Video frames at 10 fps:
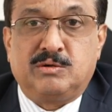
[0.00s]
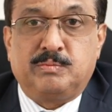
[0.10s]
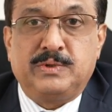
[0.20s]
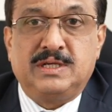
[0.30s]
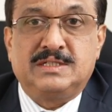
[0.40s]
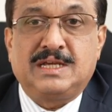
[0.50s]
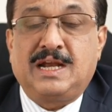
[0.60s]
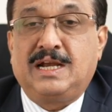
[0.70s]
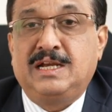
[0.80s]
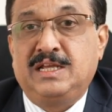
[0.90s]
rupees
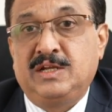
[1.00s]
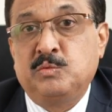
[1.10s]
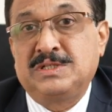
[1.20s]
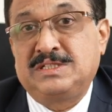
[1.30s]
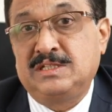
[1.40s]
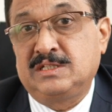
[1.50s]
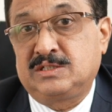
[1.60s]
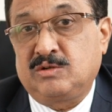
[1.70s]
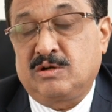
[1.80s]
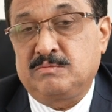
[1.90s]
and invest in the
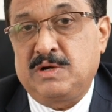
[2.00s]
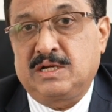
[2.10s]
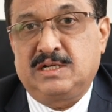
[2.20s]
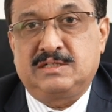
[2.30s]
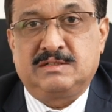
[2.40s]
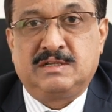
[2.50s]
stock market.